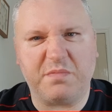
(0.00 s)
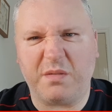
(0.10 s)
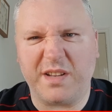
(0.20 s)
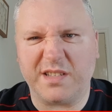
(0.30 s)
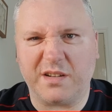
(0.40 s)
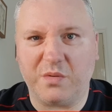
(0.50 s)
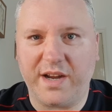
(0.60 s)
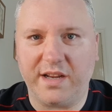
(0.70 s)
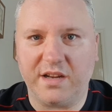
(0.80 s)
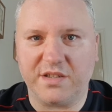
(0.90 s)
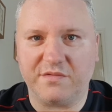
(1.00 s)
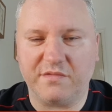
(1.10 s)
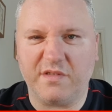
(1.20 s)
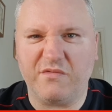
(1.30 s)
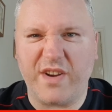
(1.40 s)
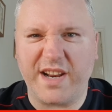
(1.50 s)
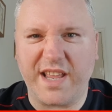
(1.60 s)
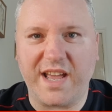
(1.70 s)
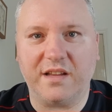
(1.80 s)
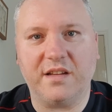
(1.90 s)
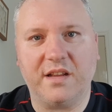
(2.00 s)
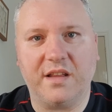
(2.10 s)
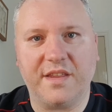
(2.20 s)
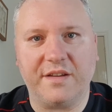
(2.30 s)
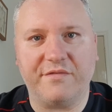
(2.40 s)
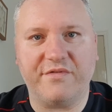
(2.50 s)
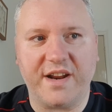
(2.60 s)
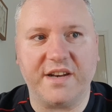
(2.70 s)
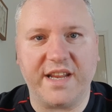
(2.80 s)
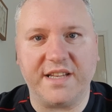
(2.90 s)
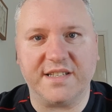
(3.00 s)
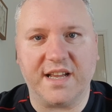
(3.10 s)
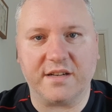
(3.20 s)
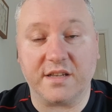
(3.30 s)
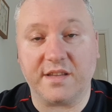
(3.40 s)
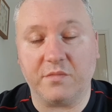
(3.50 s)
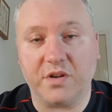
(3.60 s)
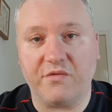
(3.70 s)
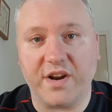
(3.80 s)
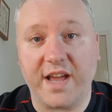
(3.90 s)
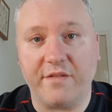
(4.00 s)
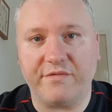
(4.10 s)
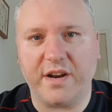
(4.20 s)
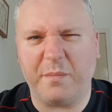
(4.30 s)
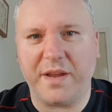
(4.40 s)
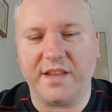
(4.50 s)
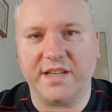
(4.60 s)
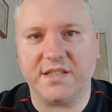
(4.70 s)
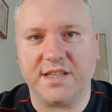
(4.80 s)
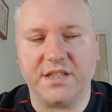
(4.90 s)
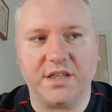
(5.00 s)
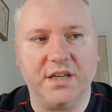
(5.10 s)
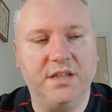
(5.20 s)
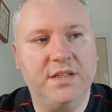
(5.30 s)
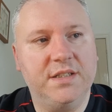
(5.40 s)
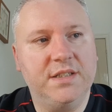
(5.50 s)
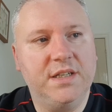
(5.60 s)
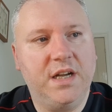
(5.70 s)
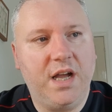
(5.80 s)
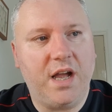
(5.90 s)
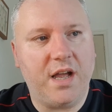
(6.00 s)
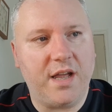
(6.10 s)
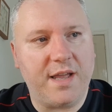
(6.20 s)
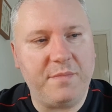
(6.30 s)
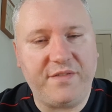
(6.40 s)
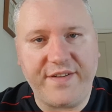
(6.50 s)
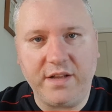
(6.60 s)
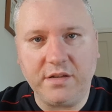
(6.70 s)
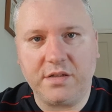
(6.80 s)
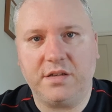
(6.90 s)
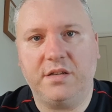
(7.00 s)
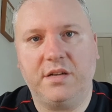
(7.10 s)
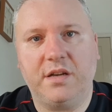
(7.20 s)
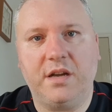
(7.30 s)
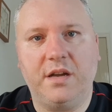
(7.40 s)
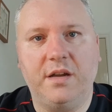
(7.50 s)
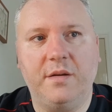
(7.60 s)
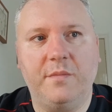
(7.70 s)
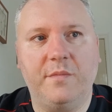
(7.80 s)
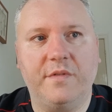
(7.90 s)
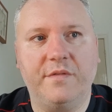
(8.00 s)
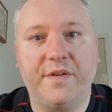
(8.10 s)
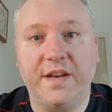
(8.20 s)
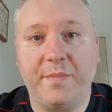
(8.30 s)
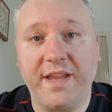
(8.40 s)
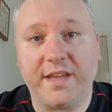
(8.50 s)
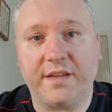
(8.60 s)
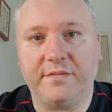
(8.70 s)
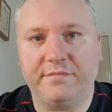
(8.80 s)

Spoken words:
probably isn't quite as ready yet, and I think Fred needs that, because I think we're going to rely on Fred a bit this year. In midfield, Van de Beek,